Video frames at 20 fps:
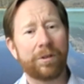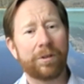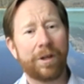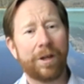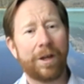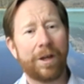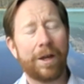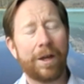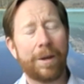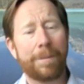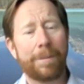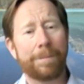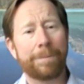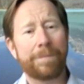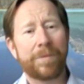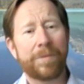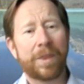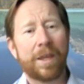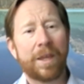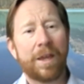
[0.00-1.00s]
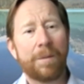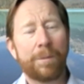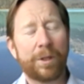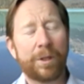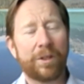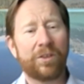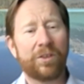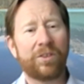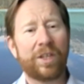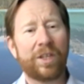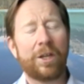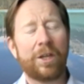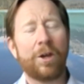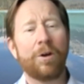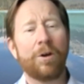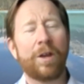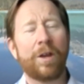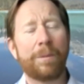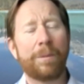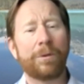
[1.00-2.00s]
but the
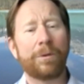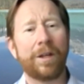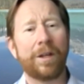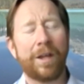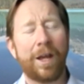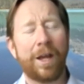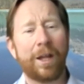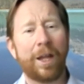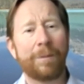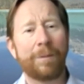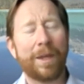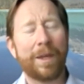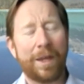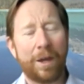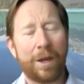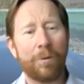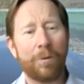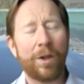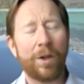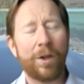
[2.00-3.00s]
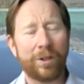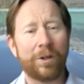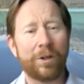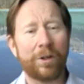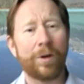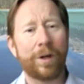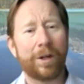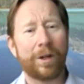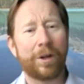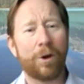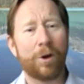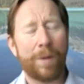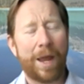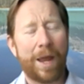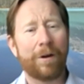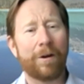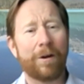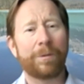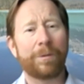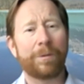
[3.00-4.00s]
CEO kept on telling me it wasn't going to go
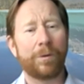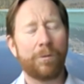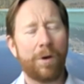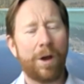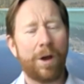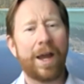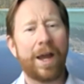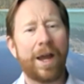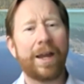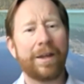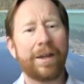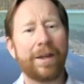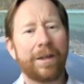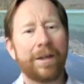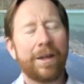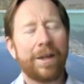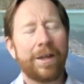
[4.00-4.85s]
bankrupt and why.